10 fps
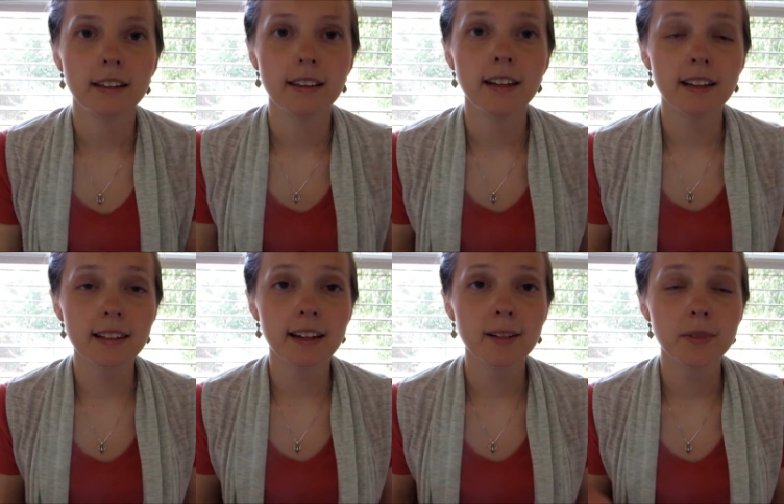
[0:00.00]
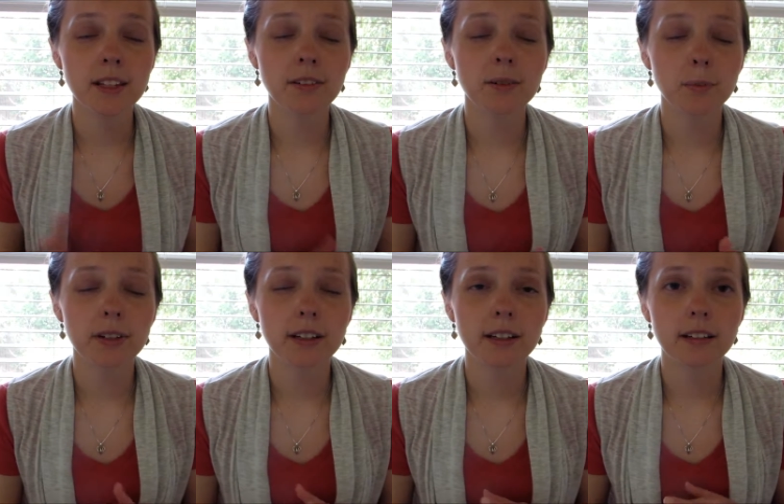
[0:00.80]
The next items that we
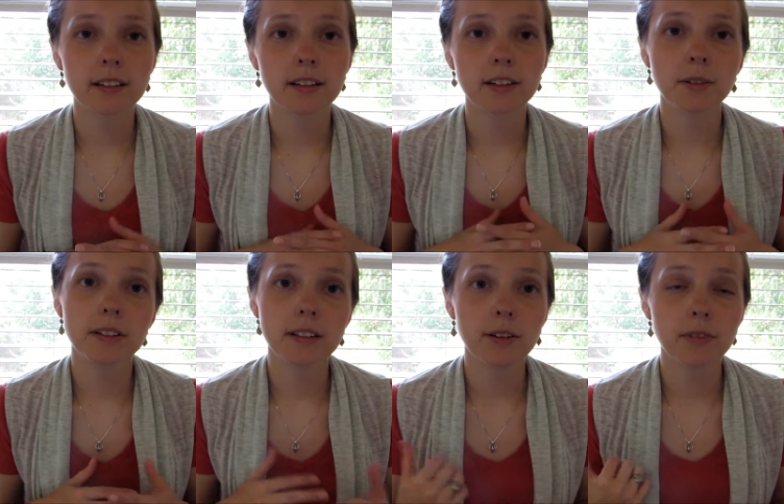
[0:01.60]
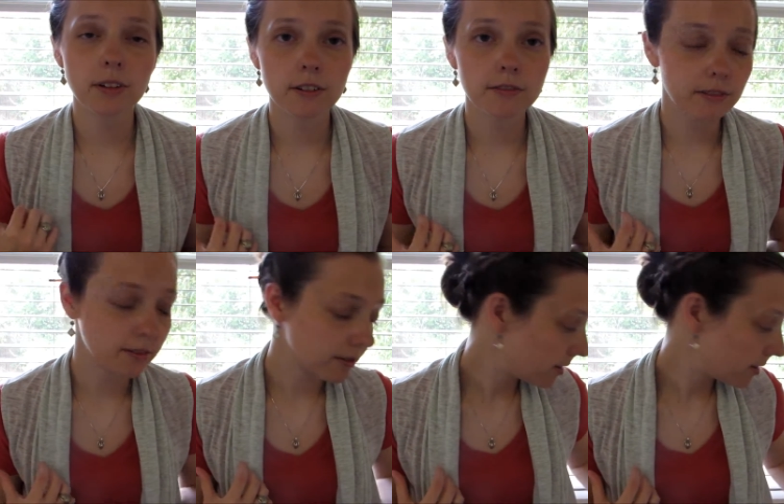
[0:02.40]
bring coincide with her food.